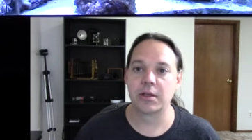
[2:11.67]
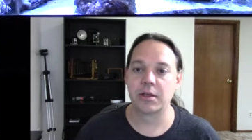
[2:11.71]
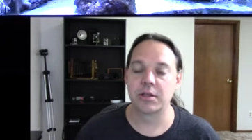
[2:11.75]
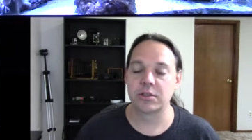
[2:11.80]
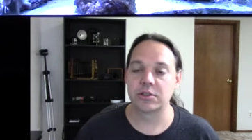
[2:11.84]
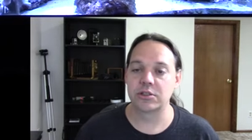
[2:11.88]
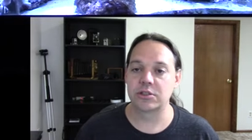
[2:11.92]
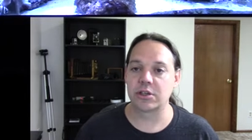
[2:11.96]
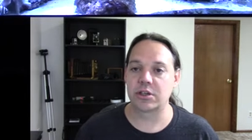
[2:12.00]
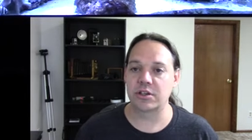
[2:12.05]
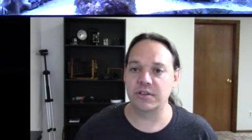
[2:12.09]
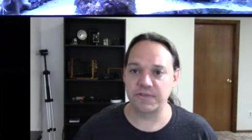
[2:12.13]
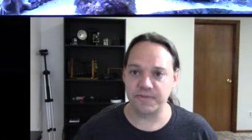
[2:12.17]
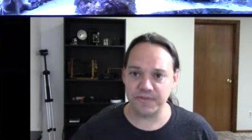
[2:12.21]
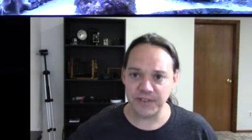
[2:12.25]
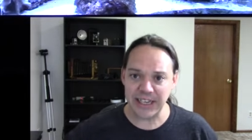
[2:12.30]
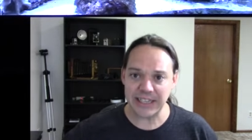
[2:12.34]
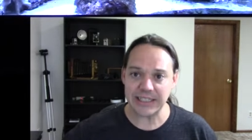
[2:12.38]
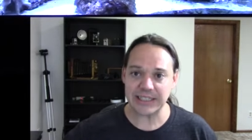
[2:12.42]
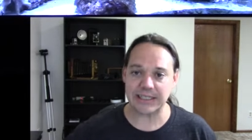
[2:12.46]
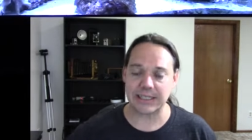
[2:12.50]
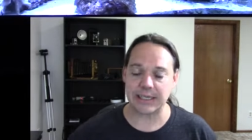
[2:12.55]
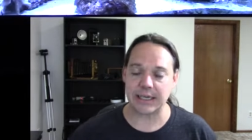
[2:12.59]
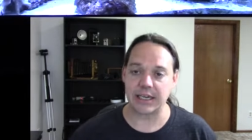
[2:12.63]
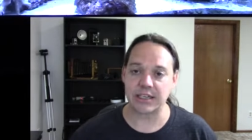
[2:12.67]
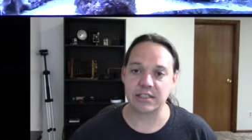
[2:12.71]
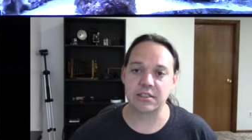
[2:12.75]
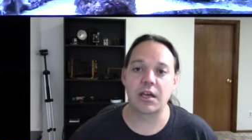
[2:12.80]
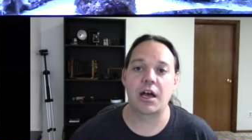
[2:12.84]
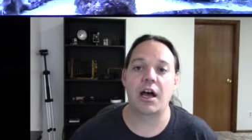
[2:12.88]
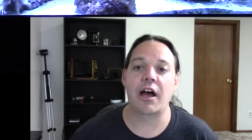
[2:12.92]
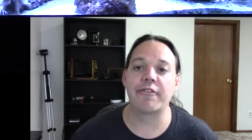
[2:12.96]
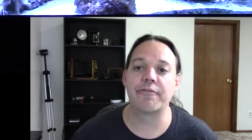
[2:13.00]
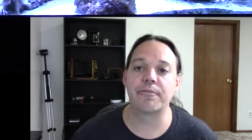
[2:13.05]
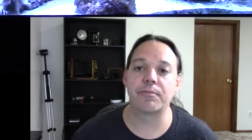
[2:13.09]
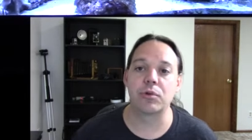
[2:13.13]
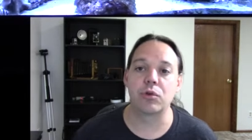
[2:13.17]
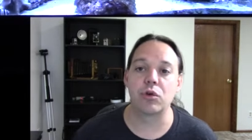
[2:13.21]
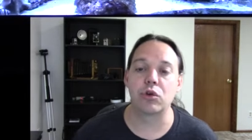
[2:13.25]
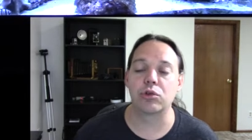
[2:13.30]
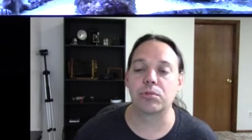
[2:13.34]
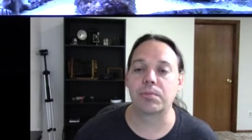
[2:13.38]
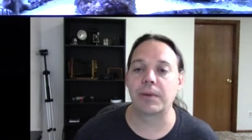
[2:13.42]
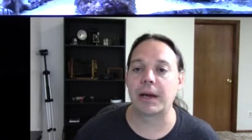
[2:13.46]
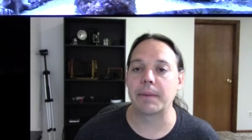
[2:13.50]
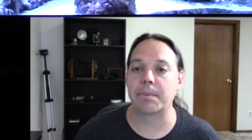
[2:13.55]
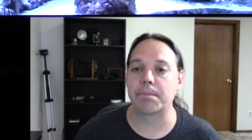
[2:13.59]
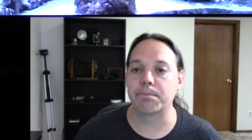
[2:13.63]
So to fix this, I've pulled
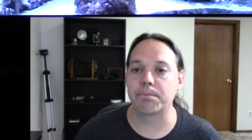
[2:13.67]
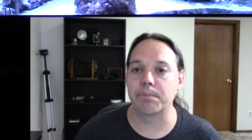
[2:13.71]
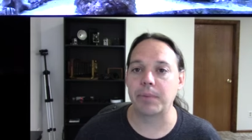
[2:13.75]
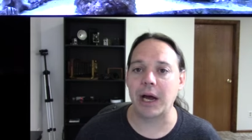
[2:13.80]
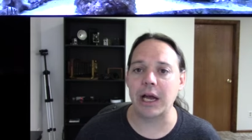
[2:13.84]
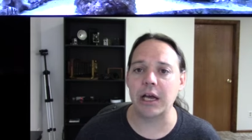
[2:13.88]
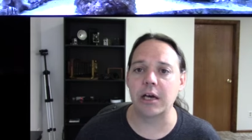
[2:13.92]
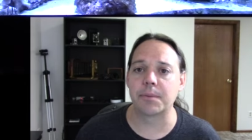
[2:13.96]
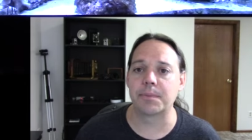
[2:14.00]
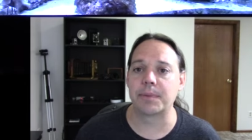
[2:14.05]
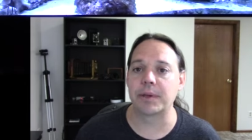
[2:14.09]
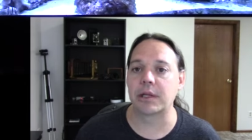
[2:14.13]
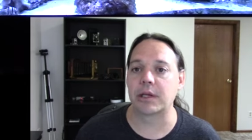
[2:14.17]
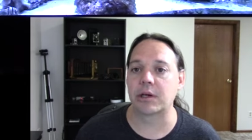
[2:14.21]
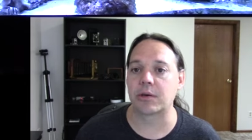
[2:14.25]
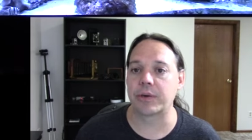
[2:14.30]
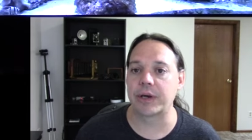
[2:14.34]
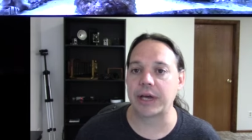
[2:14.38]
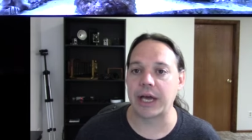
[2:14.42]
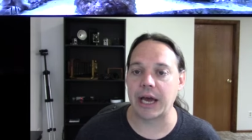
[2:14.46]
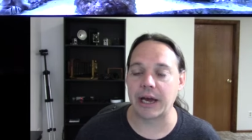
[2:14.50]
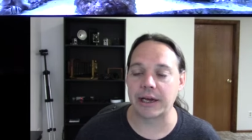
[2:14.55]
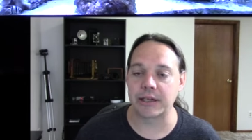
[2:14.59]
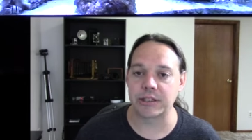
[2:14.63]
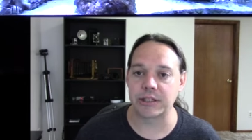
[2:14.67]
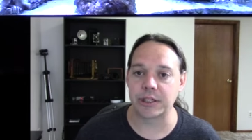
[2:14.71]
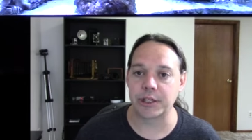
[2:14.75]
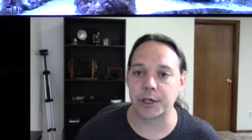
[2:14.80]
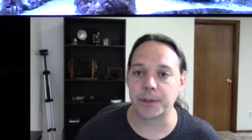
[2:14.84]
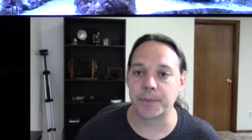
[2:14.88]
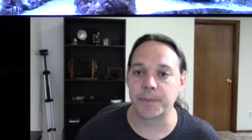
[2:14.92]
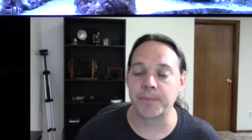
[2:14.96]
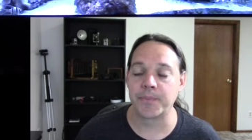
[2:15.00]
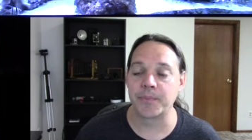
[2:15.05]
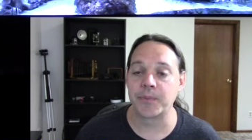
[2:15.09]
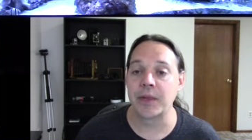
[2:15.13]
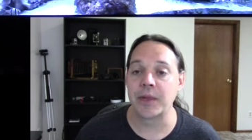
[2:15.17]
my biopellet reactor